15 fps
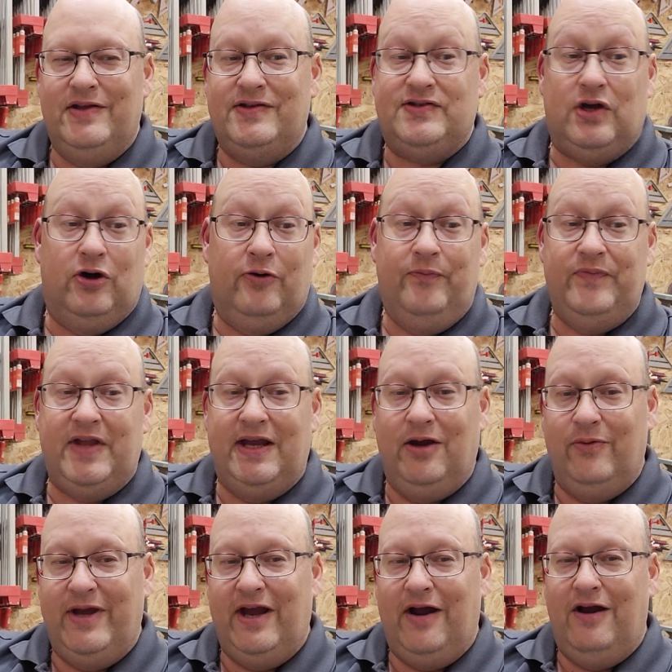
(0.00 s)
So here
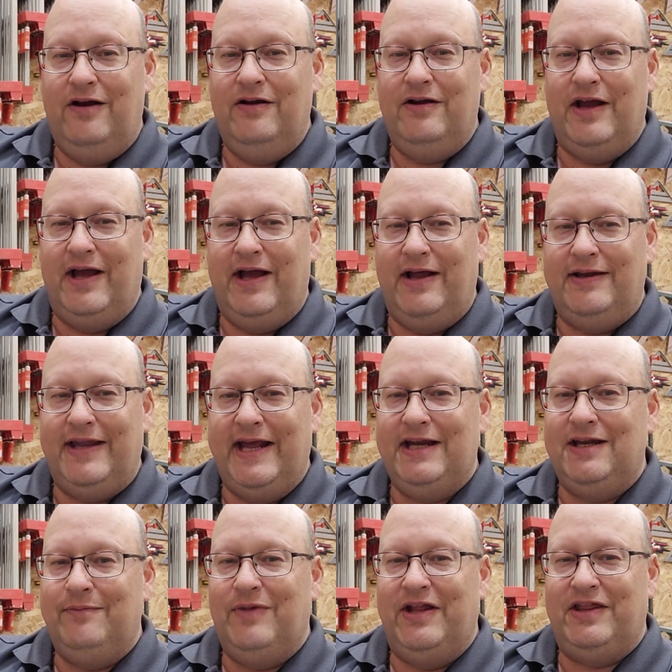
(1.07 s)
we are, late
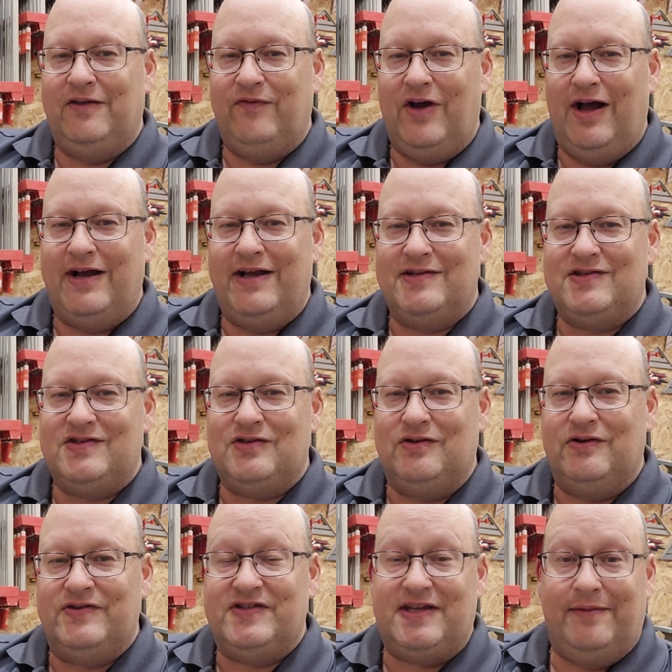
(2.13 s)
in the month of August,
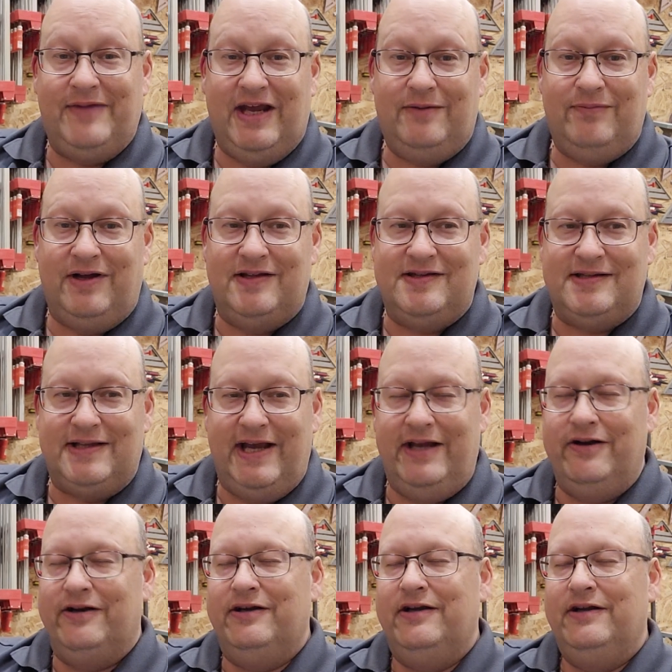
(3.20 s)
so some 8 months
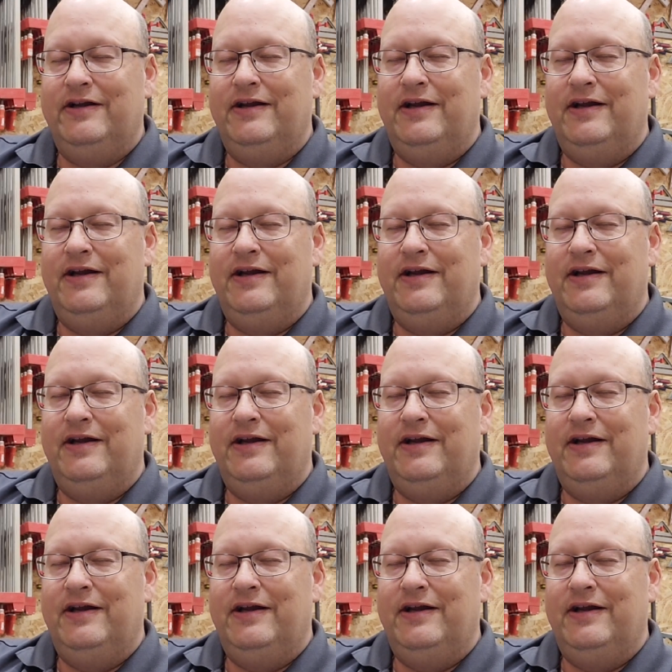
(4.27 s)
later.